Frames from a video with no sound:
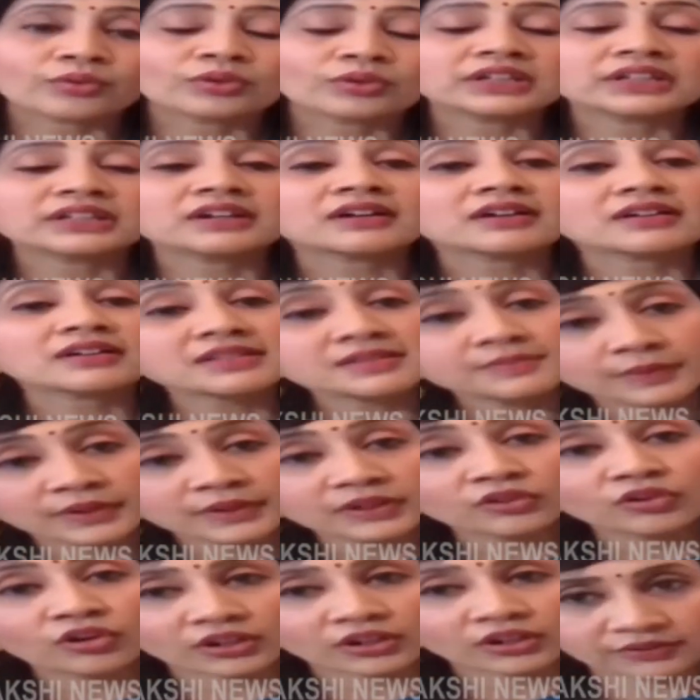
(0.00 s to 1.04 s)
Only the
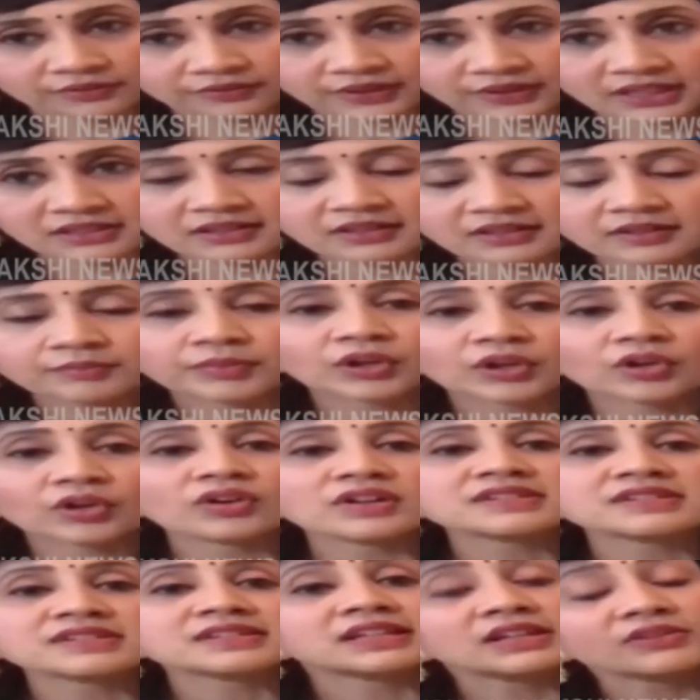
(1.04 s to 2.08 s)
husband got affected
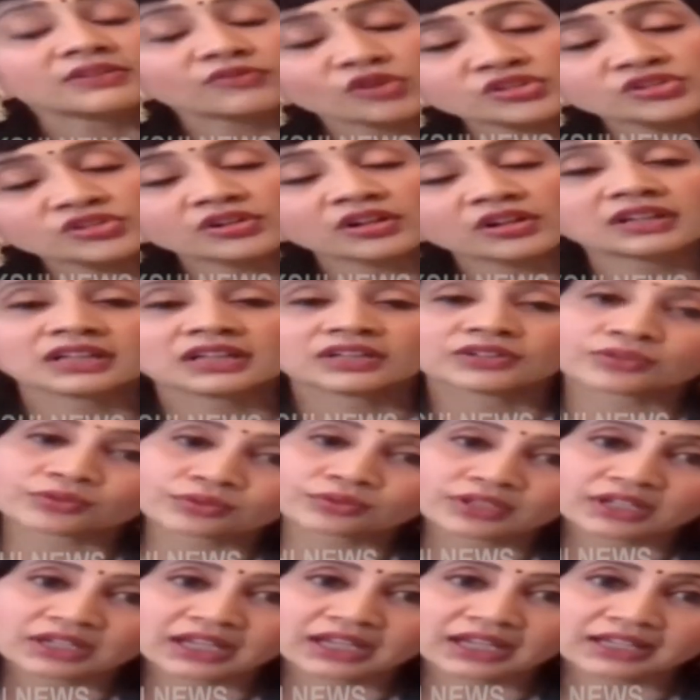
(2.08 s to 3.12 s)
because he was running through
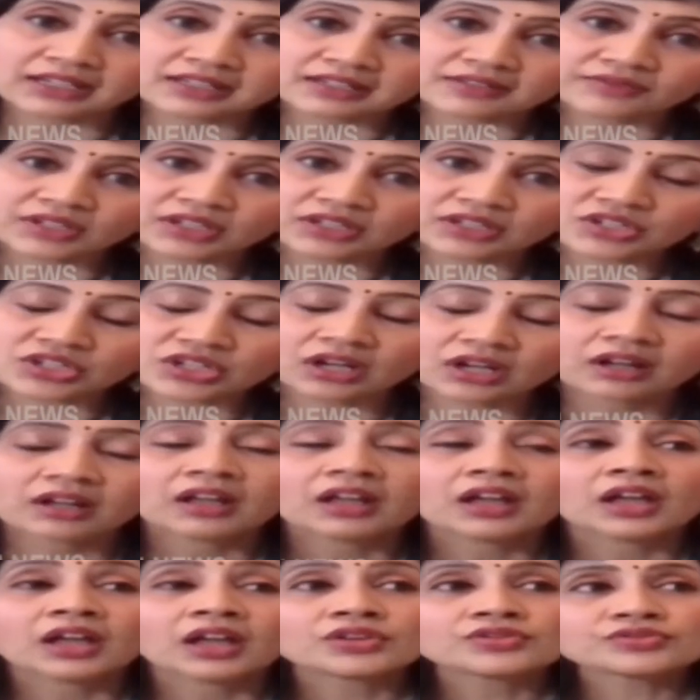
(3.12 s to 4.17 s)
the negative dasha.
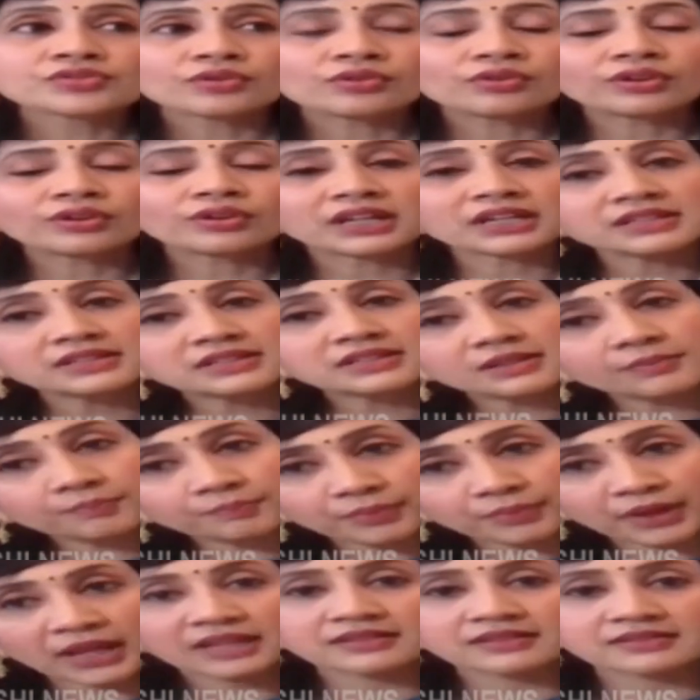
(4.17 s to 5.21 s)
So it
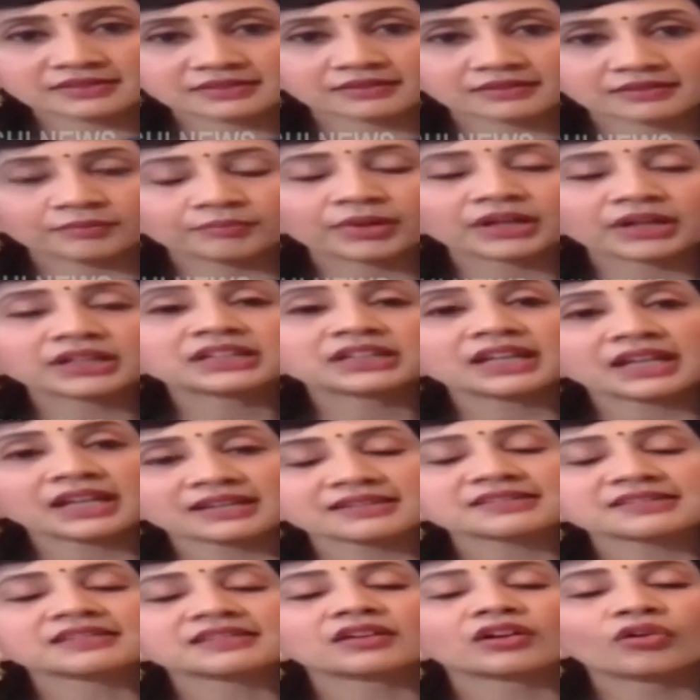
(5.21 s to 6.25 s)
depends. But
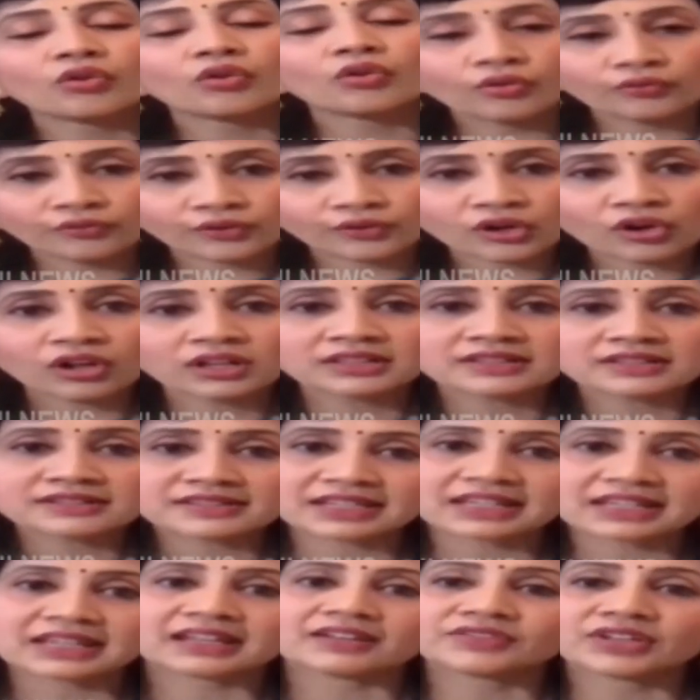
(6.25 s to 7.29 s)
yes, overall,
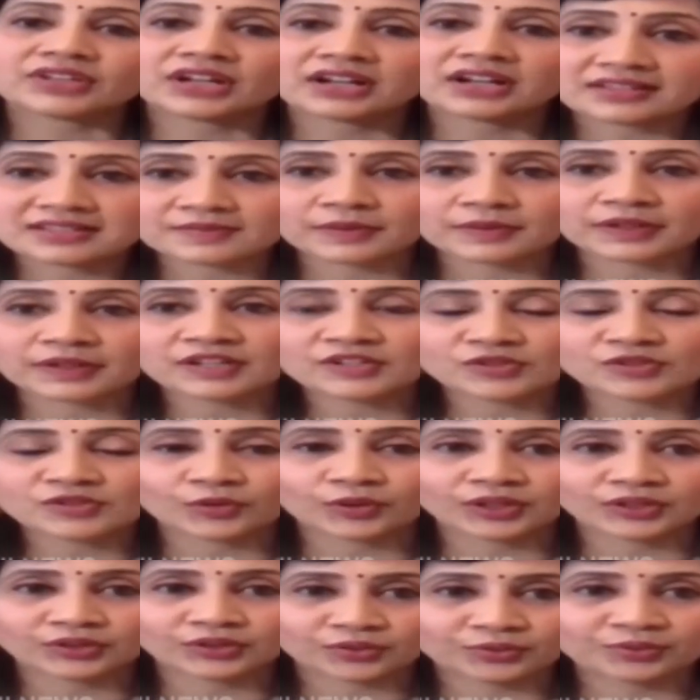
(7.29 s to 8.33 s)
see, if the husband is
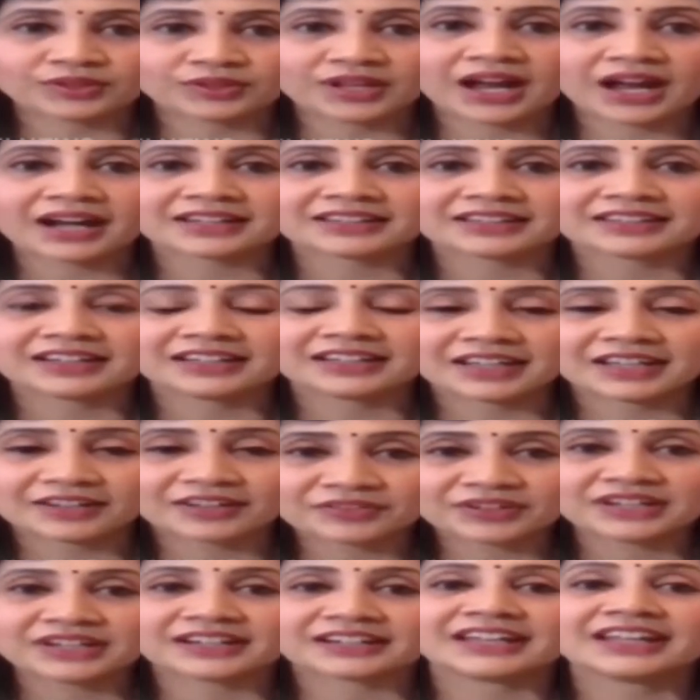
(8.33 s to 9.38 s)
going through that, then
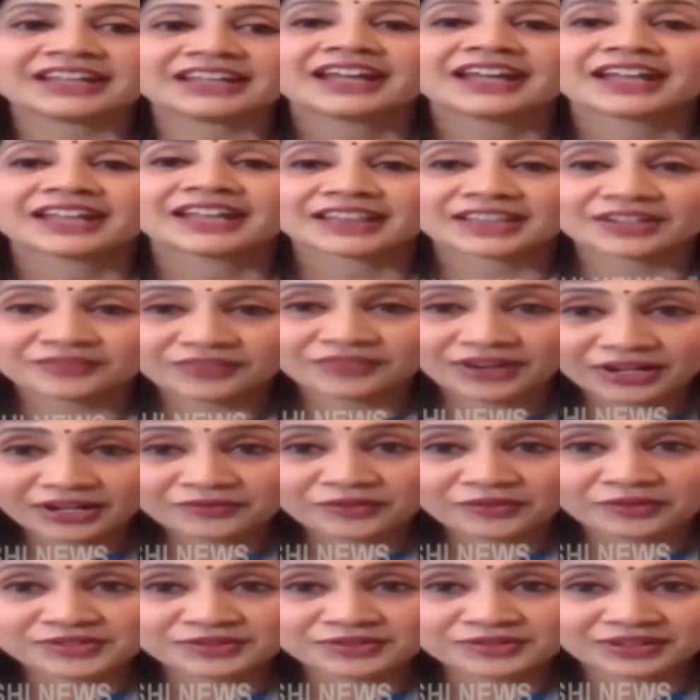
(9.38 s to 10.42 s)
definitely the wife
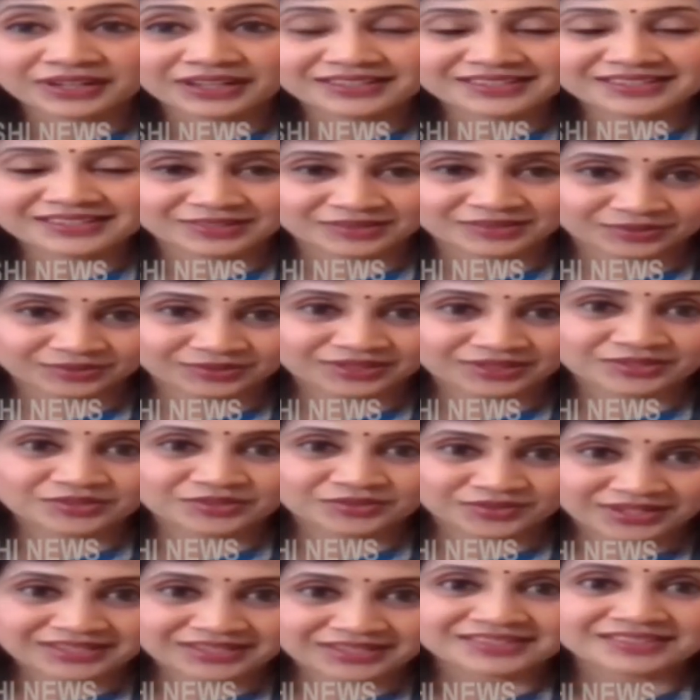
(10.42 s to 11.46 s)
also gets into the
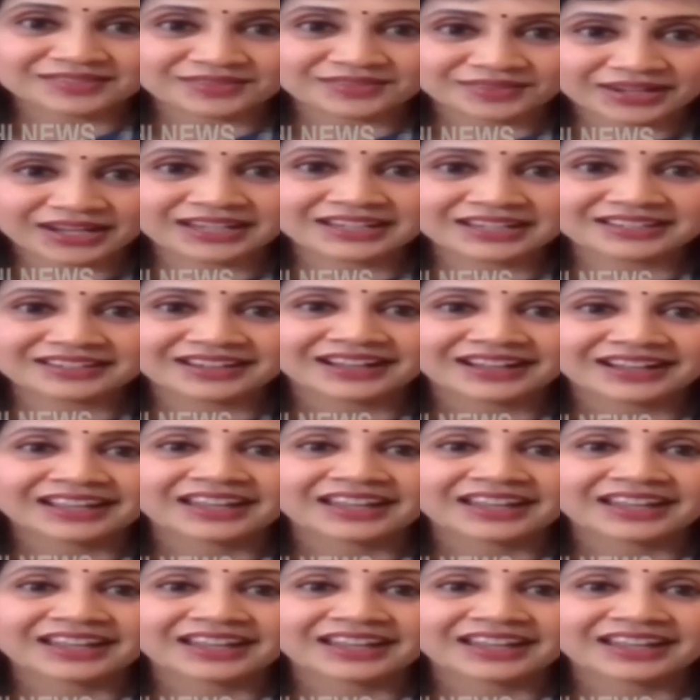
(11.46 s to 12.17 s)
stress, right?